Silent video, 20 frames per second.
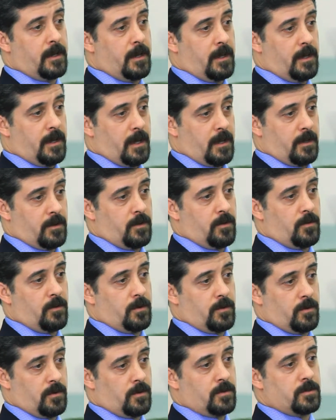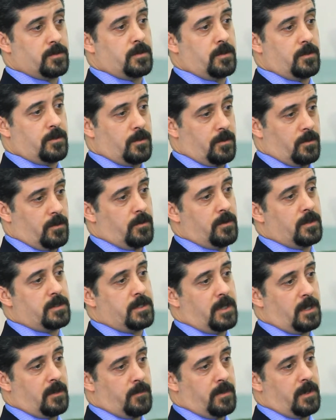And that unit, those are two
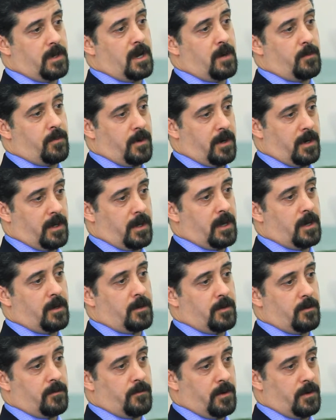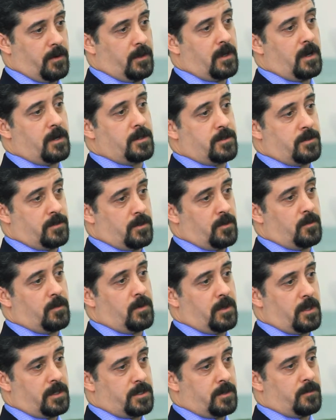units that have been operating at a very large
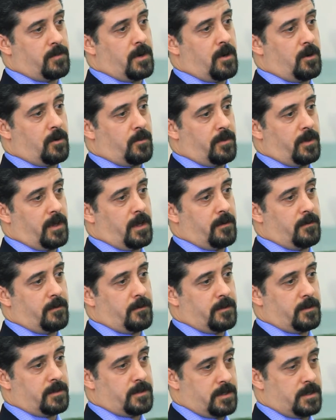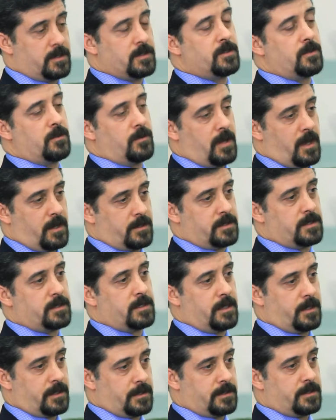thermoelectric power plant since
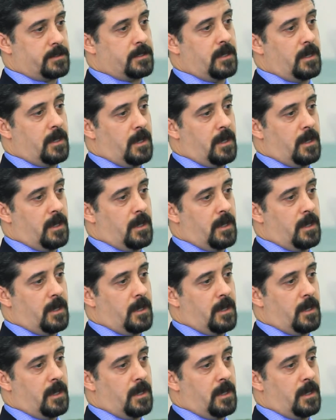2006.